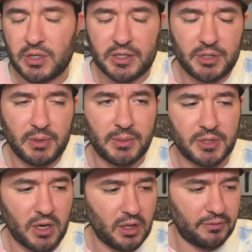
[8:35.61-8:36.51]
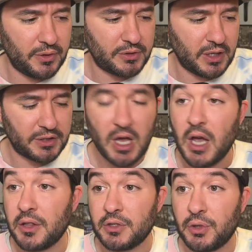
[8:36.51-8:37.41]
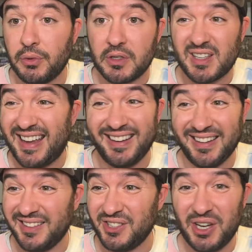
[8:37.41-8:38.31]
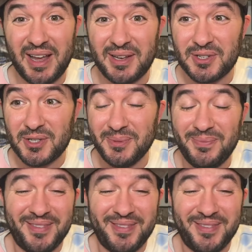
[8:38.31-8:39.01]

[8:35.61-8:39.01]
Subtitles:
Chauncey Billups and all of those things. The truth is, ain't nothing changed.